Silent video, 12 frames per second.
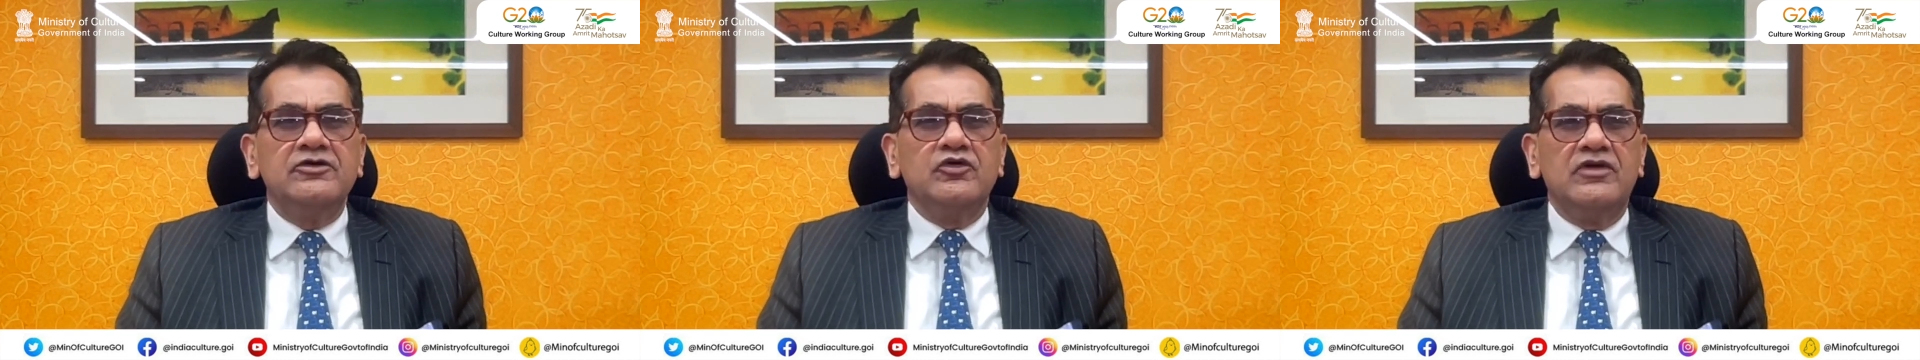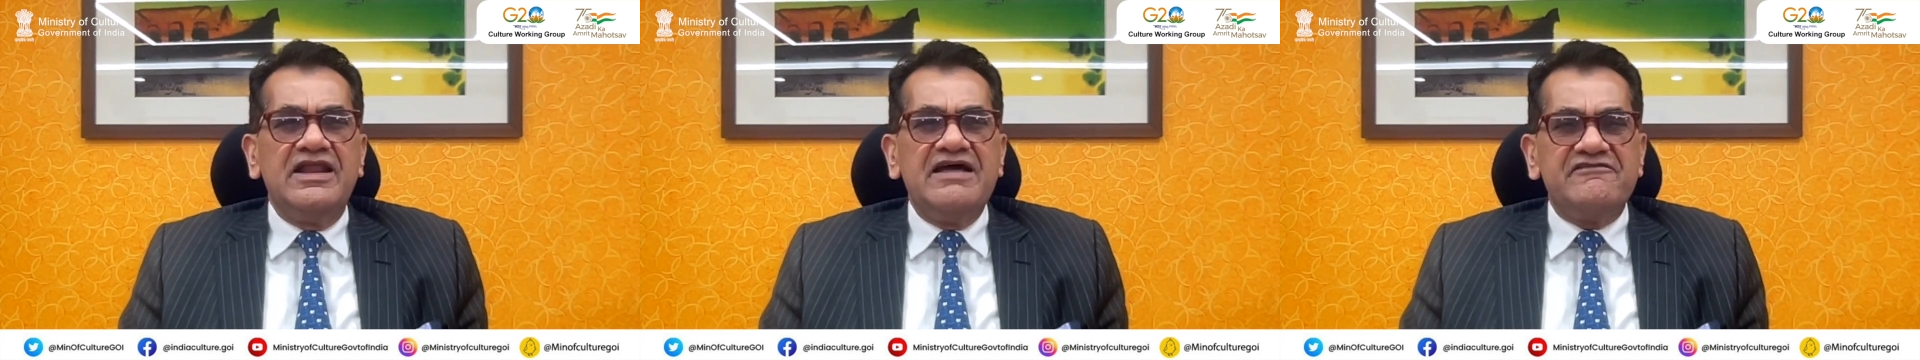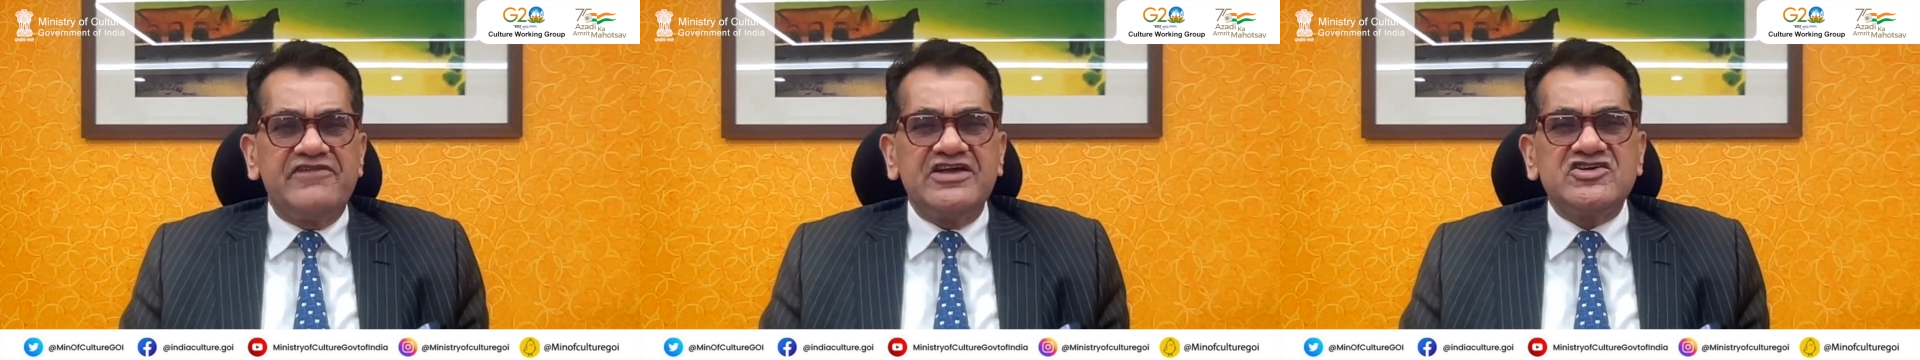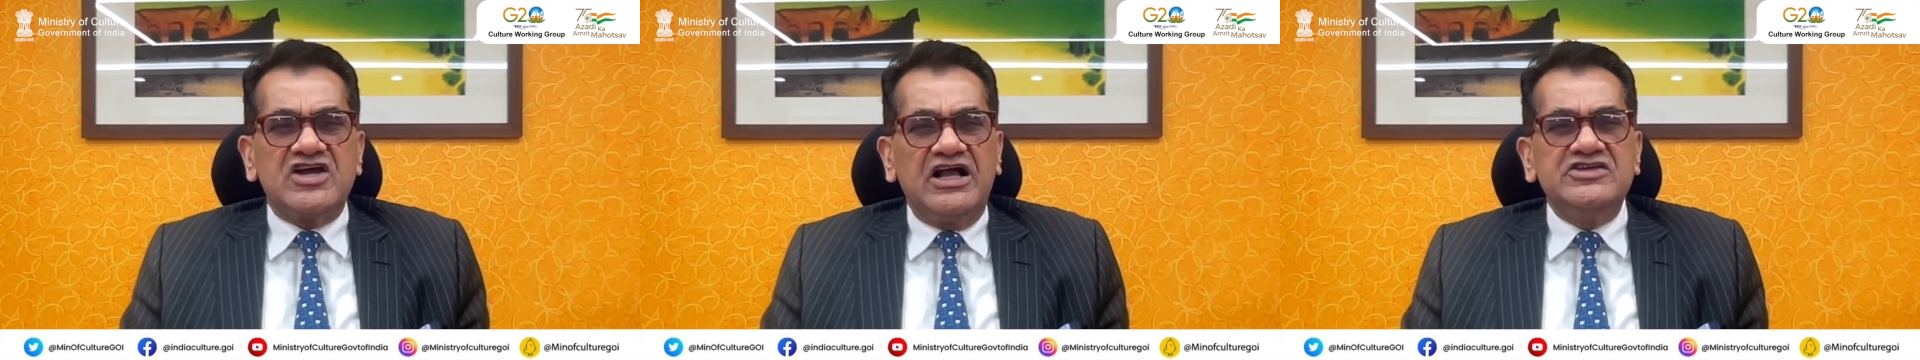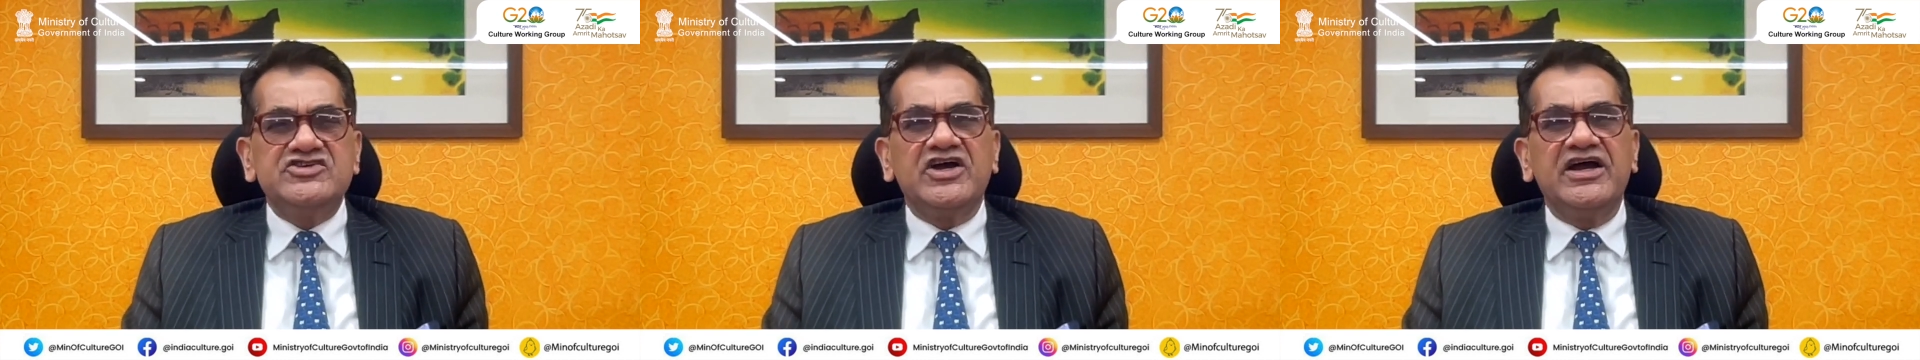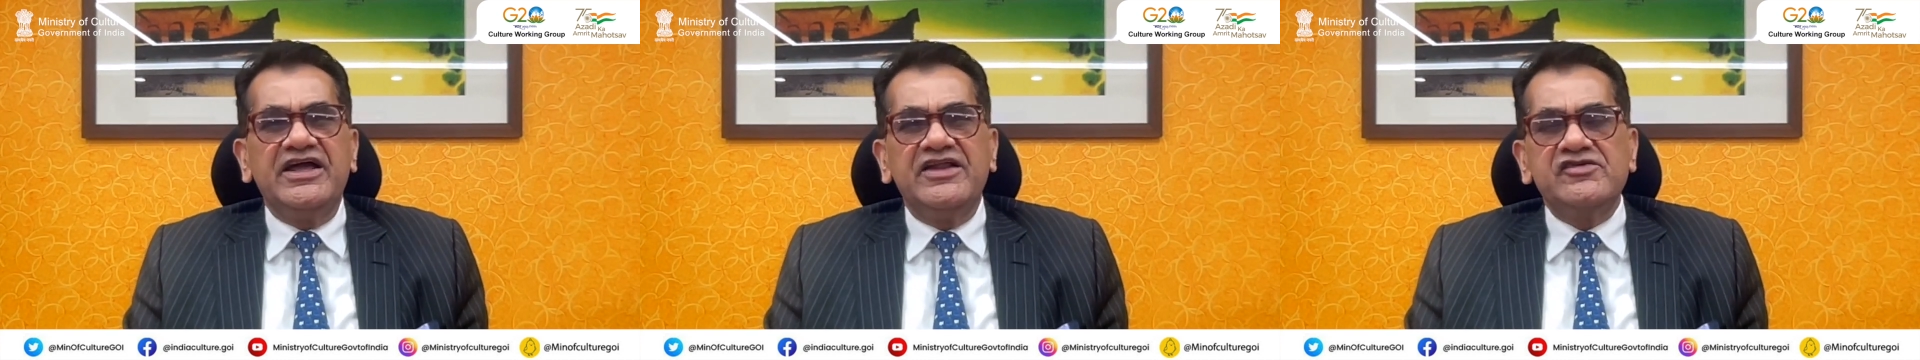to leverage
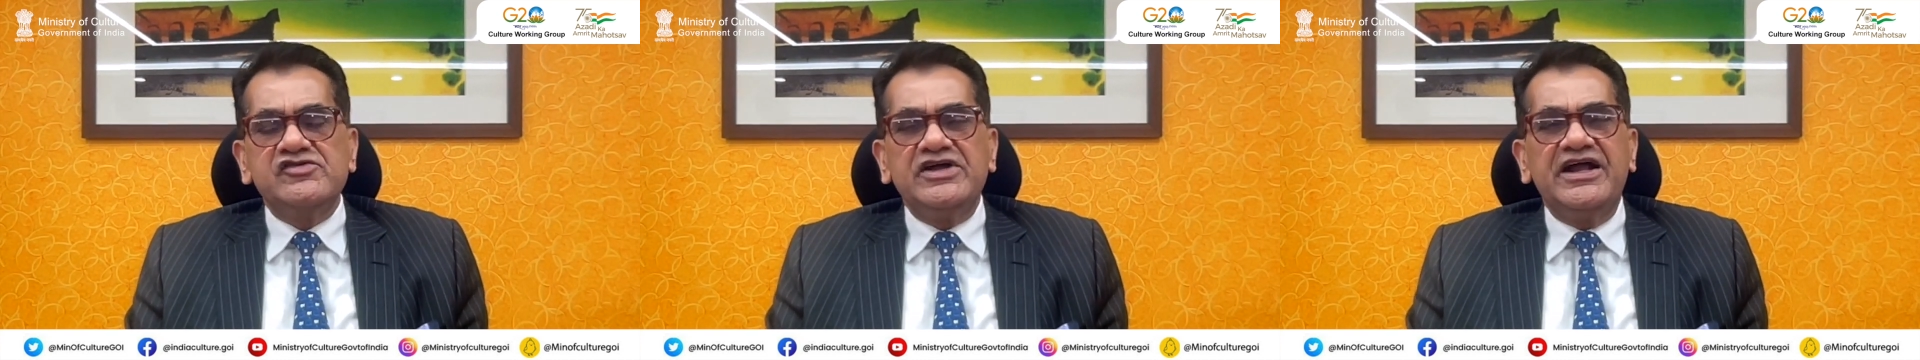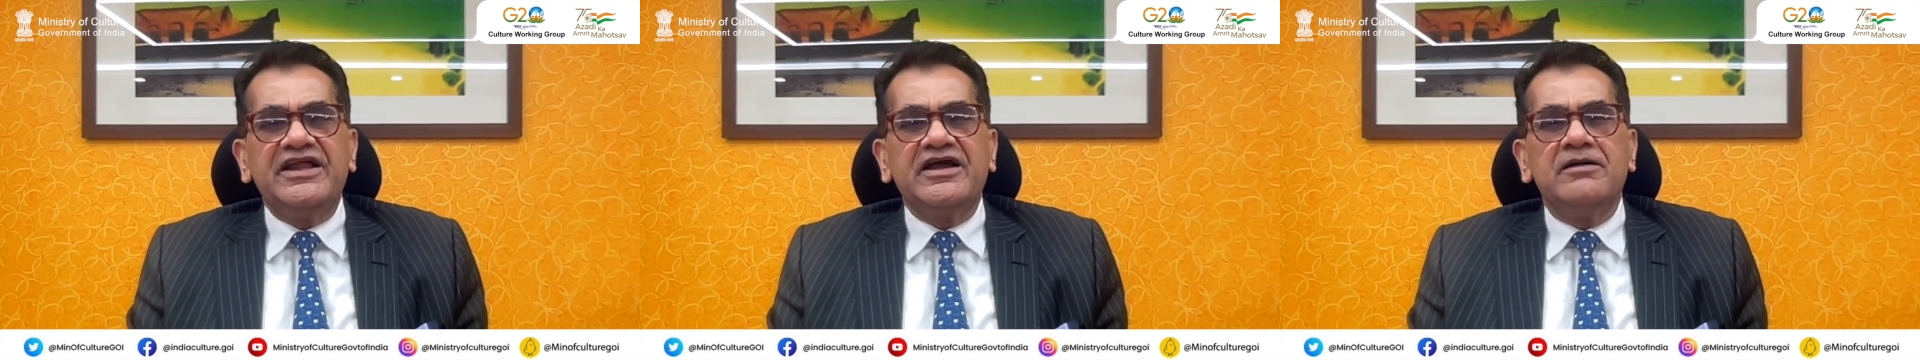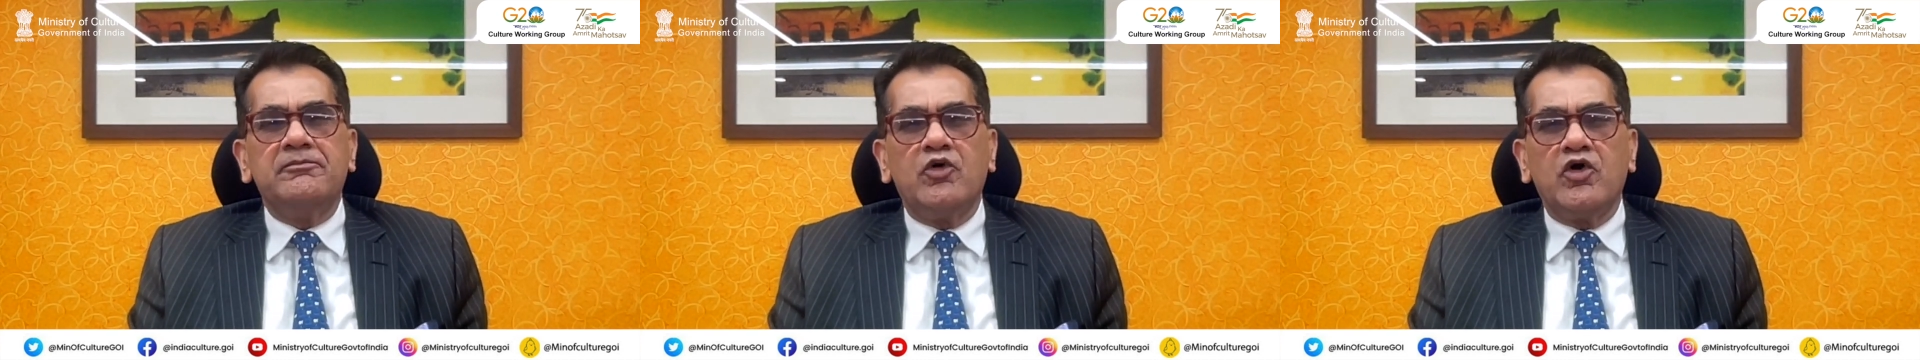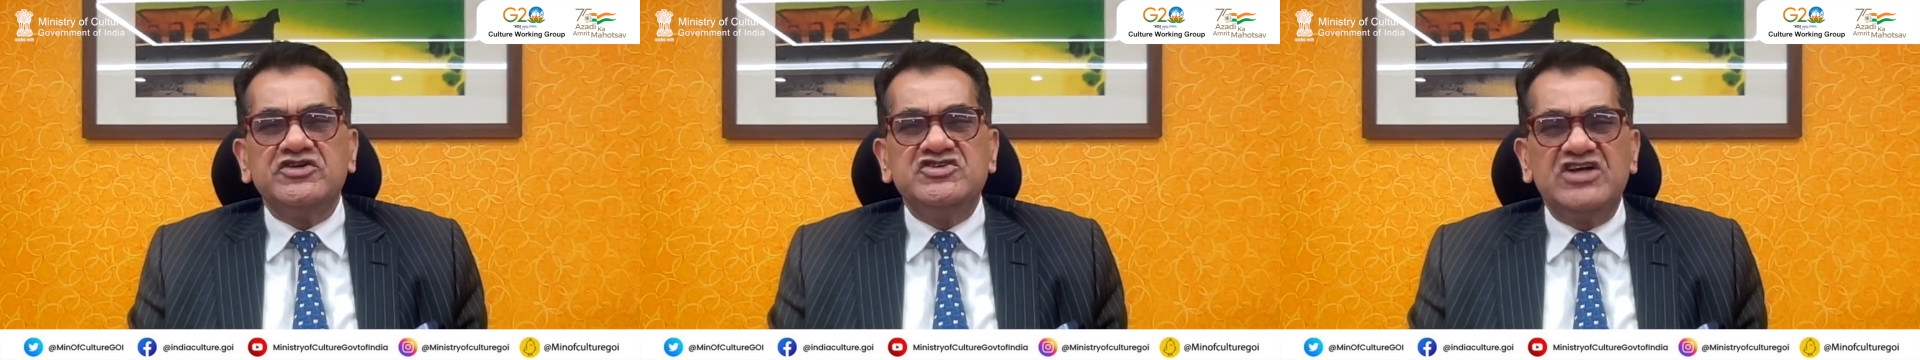culture in creating a more